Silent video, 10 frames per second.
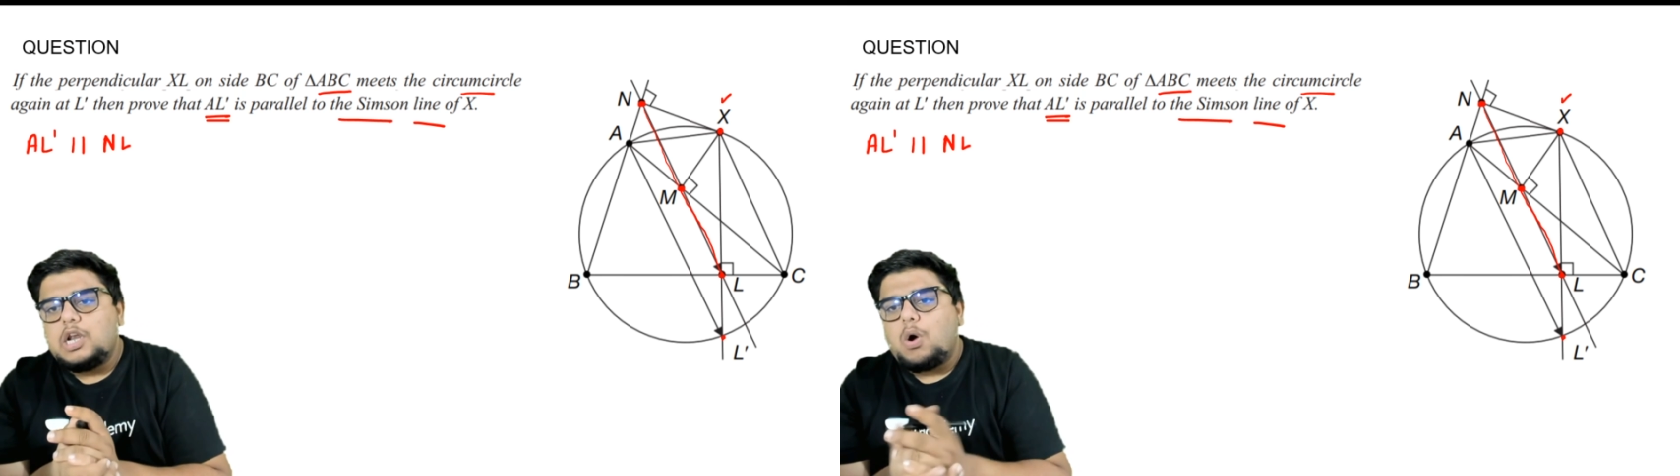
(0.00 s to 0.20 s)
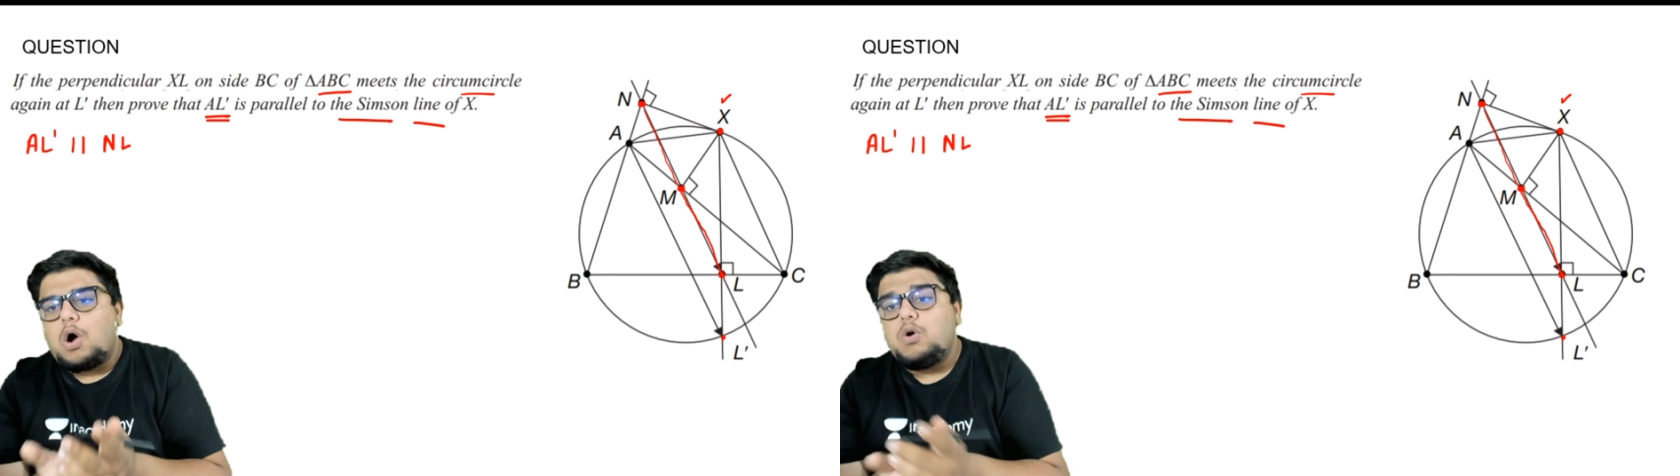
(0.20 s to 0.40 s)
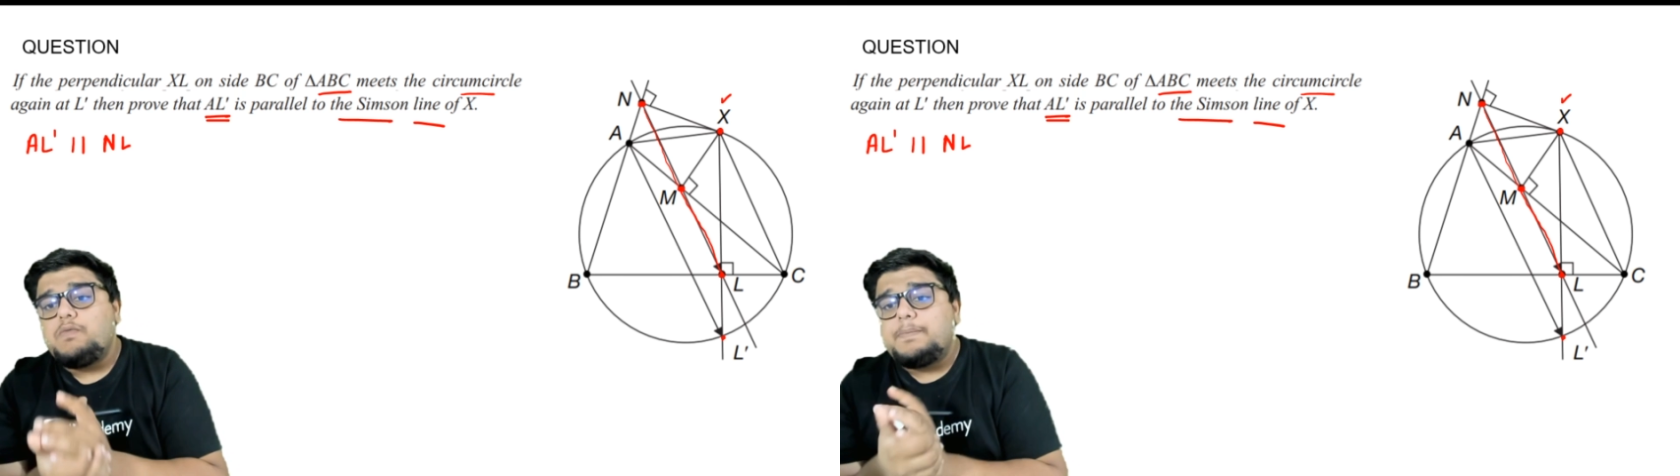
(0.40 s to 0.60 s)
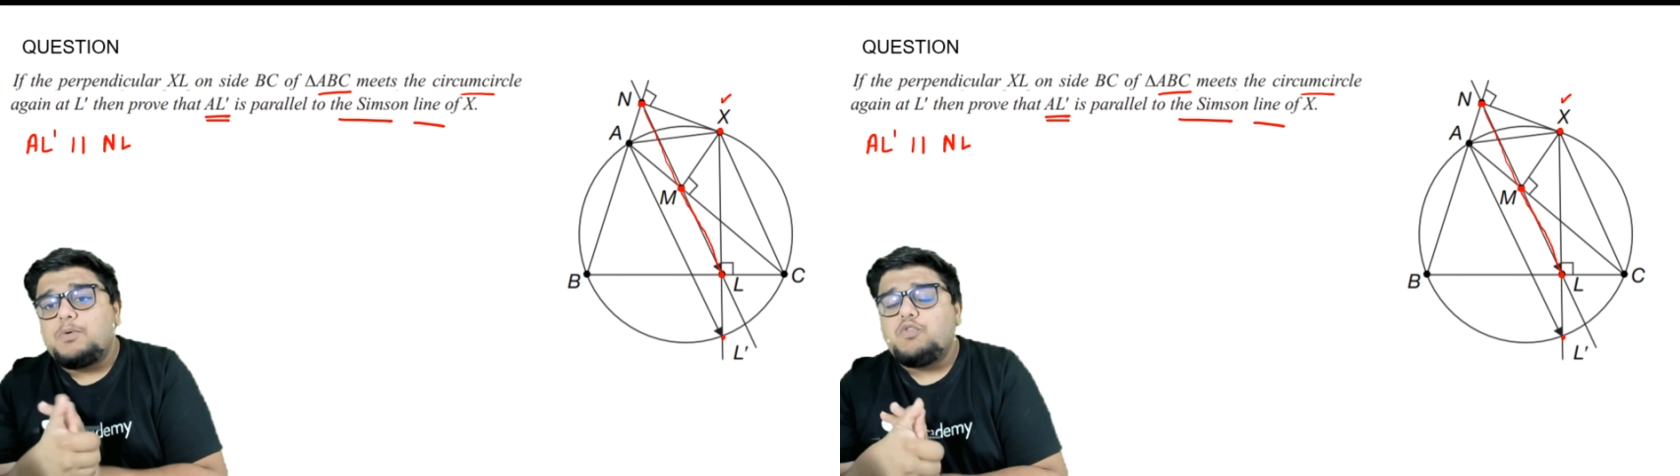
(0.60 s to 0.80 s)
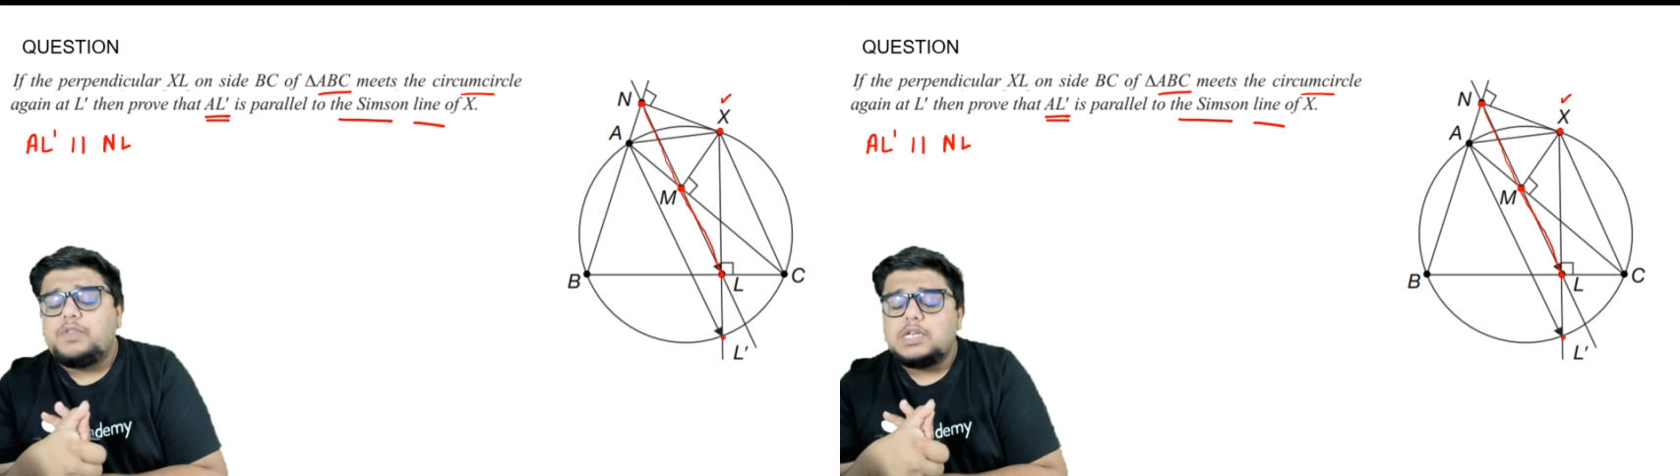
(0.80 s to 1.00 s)
Now how do we
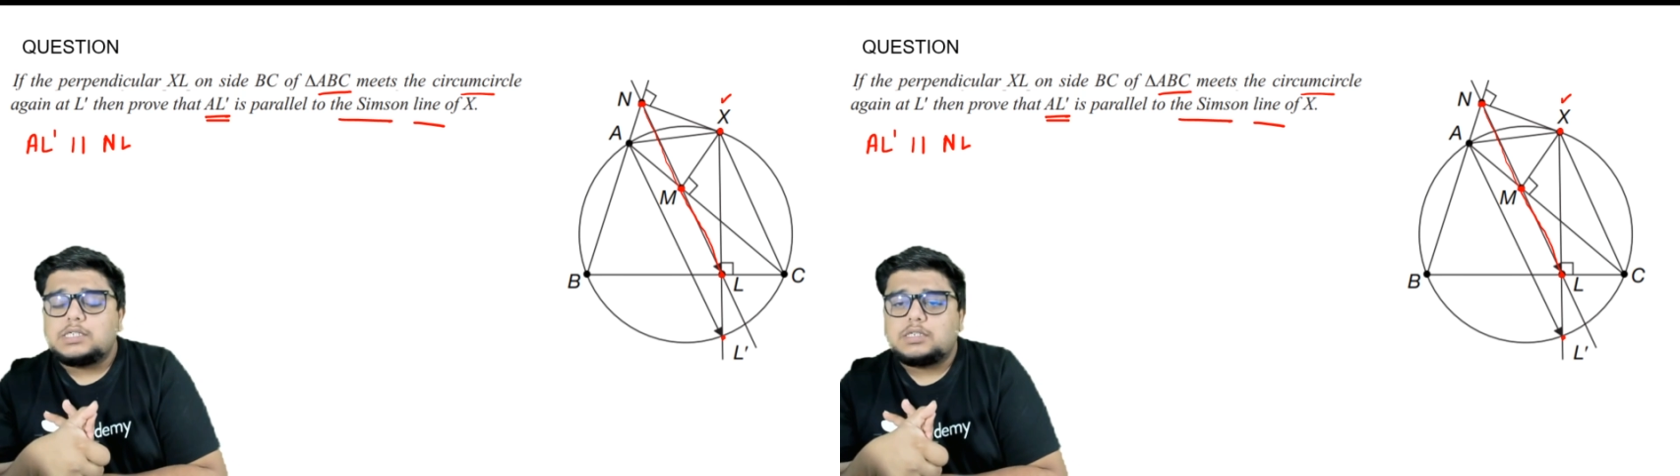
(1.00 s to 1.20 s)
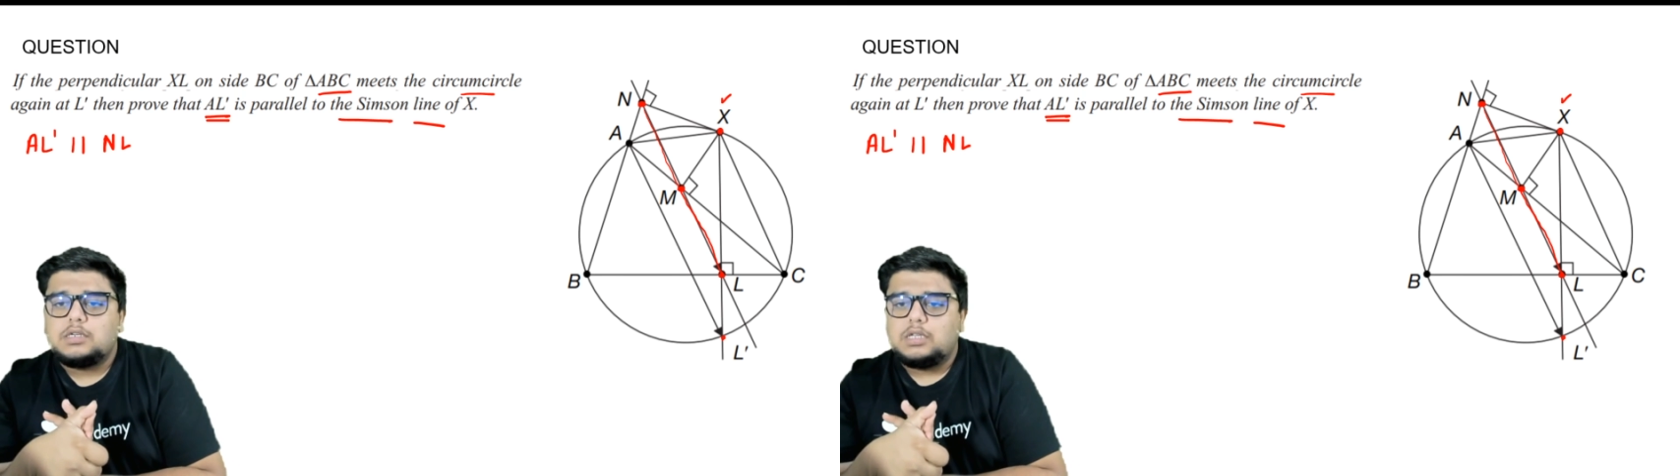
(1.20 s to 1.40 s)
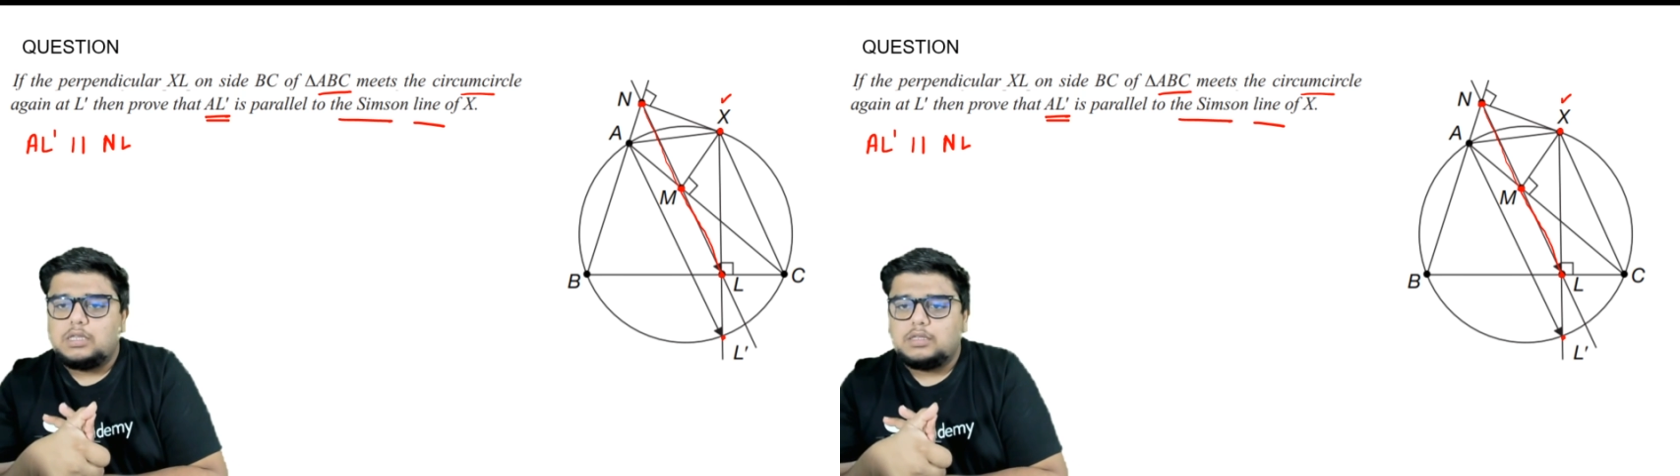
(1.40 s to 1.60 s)
prove this?